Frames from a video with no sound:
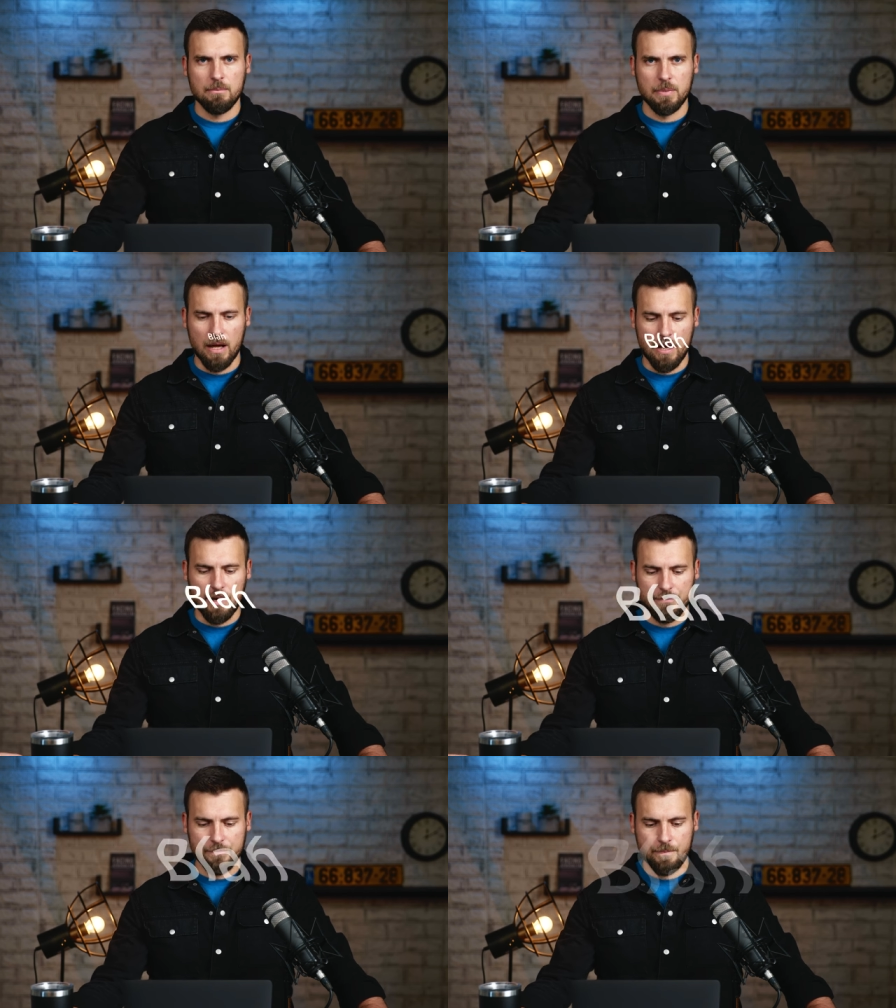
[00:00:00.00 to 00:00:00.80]
blah.
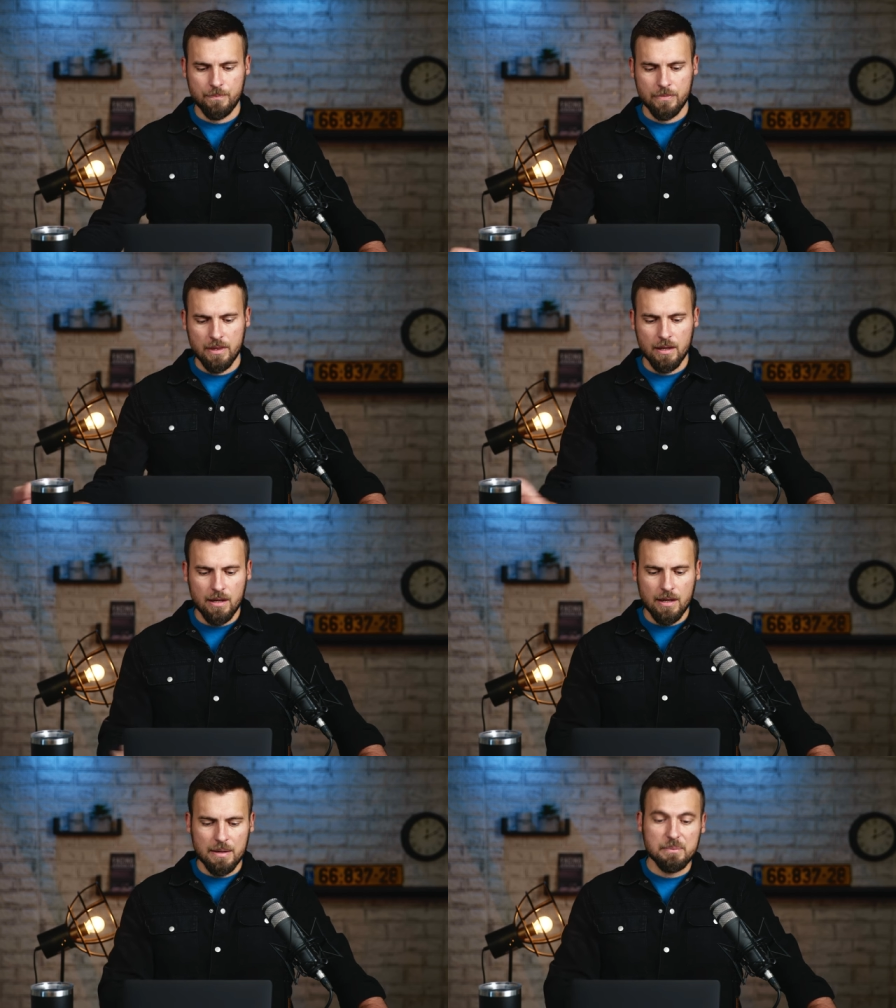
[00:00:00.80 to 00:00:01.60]

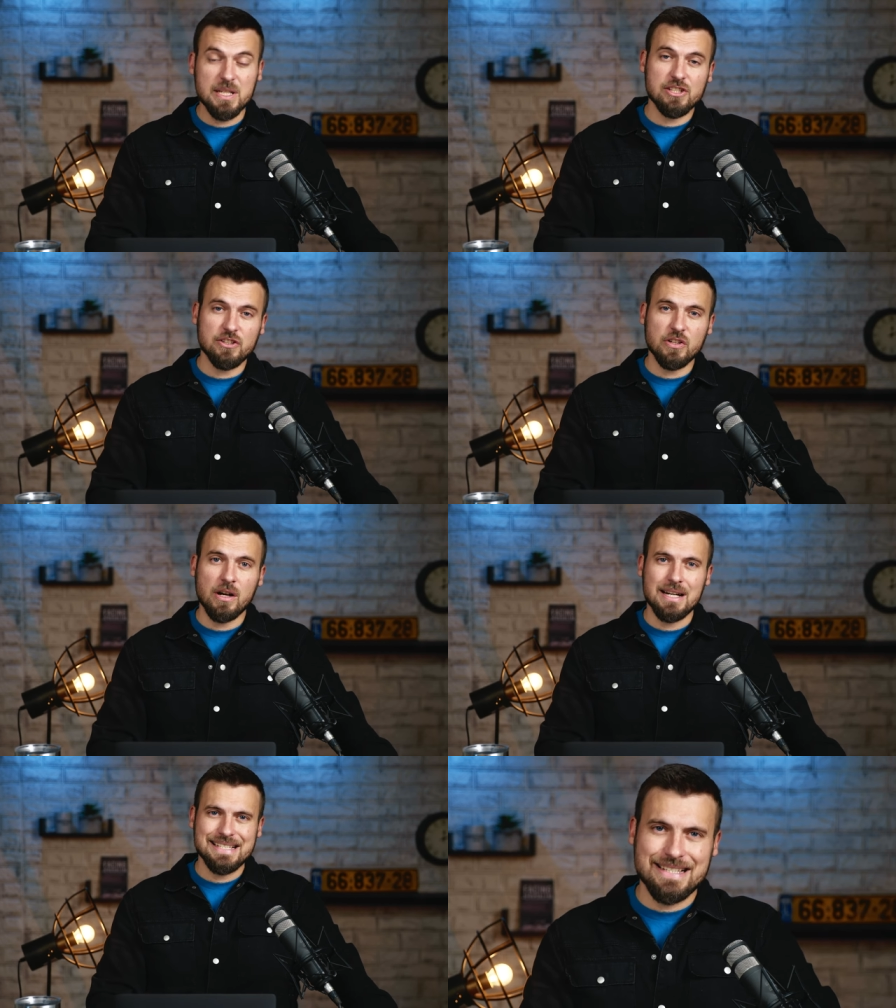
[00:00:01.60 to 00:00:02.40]

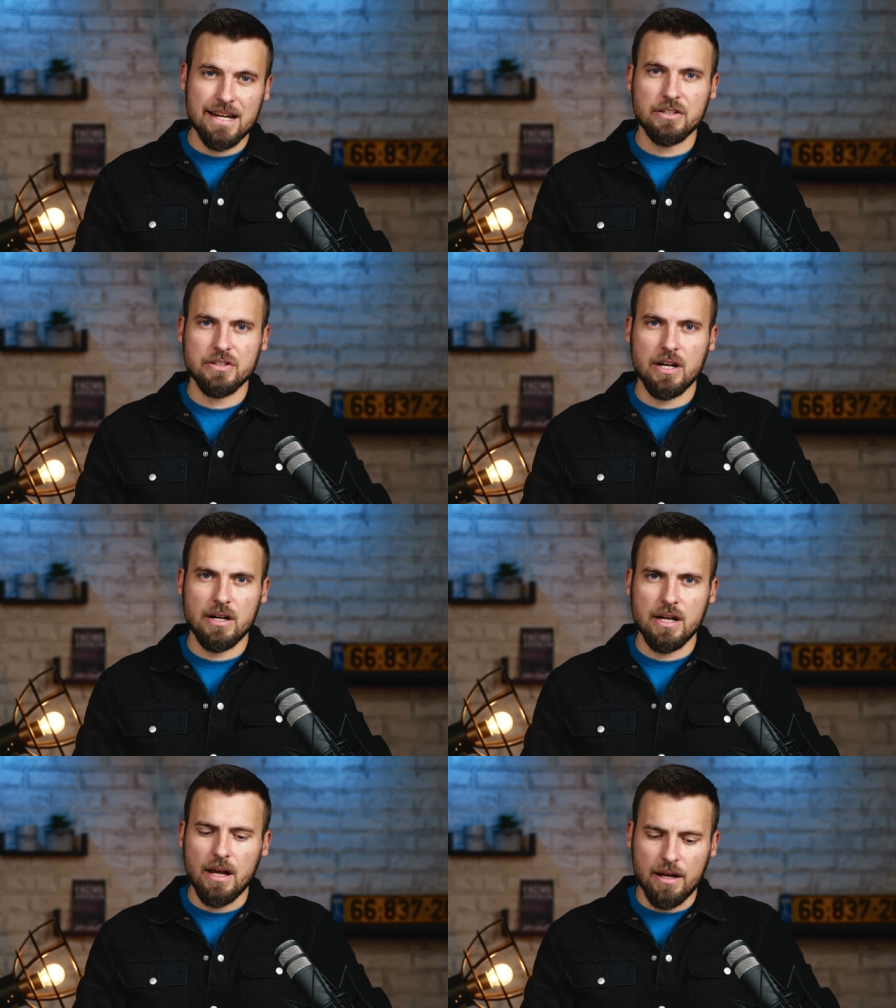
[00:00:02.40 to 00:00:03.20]
Mr.
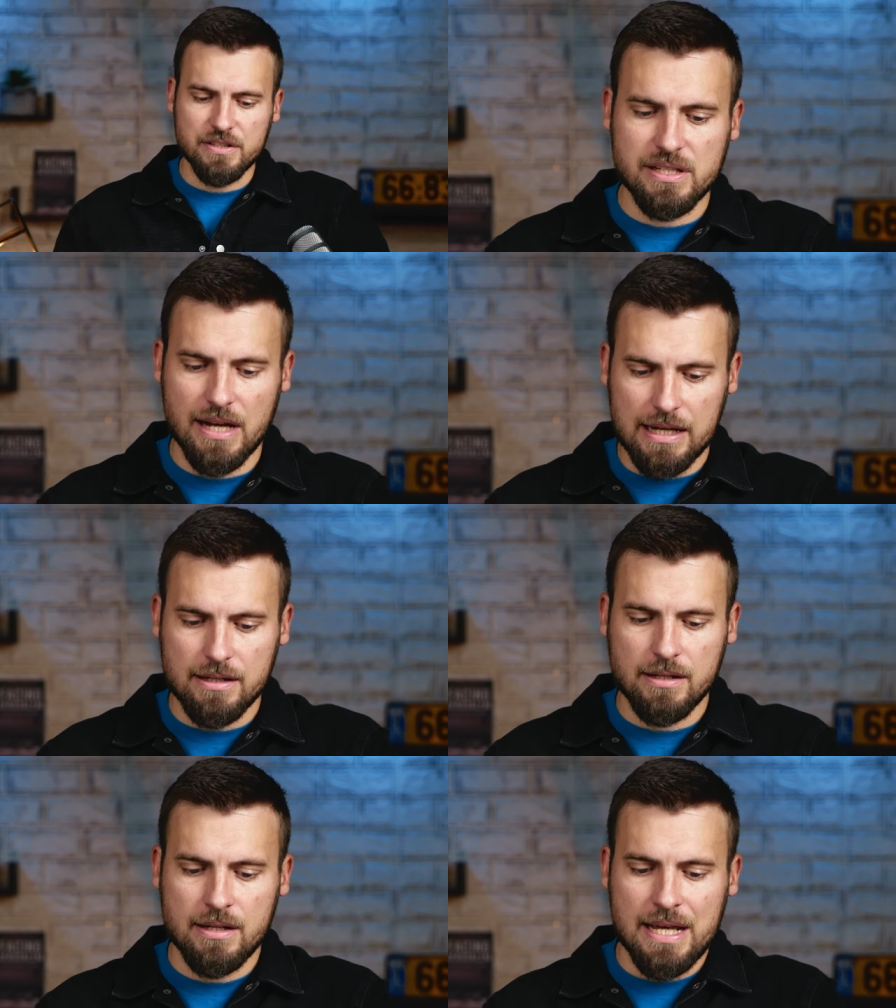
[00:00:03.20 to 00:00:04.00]
Secretary of
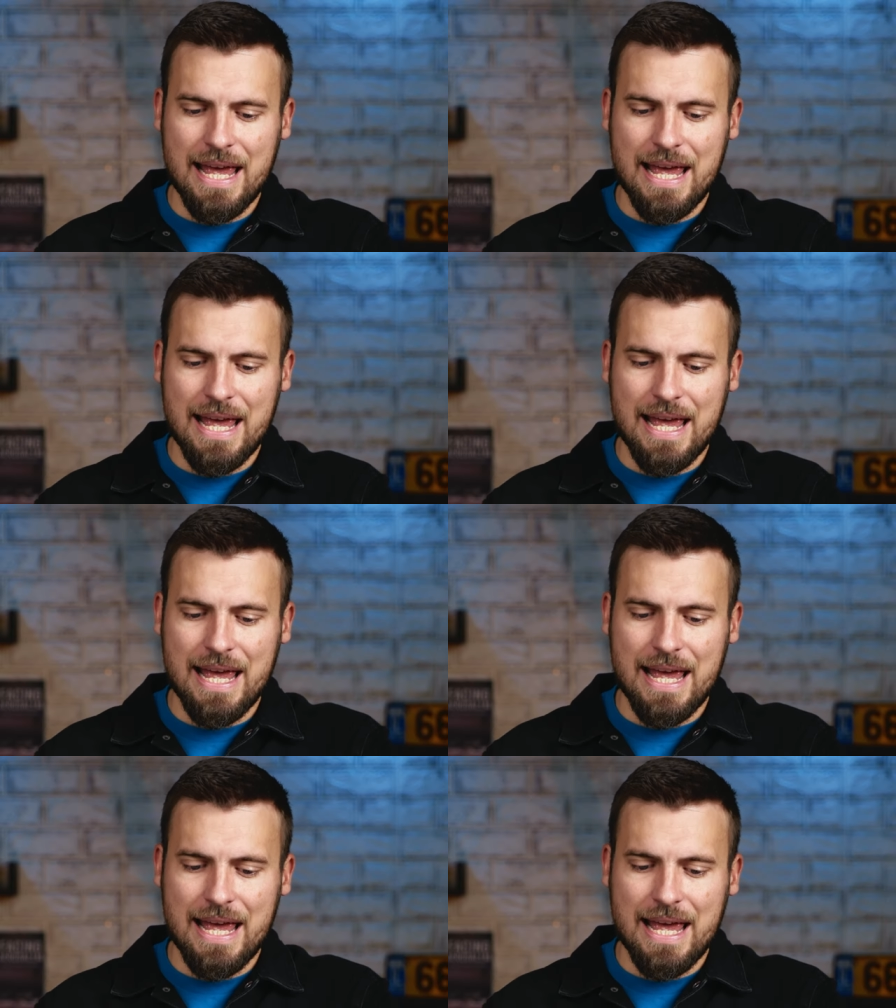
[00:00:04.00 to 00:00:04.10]
State,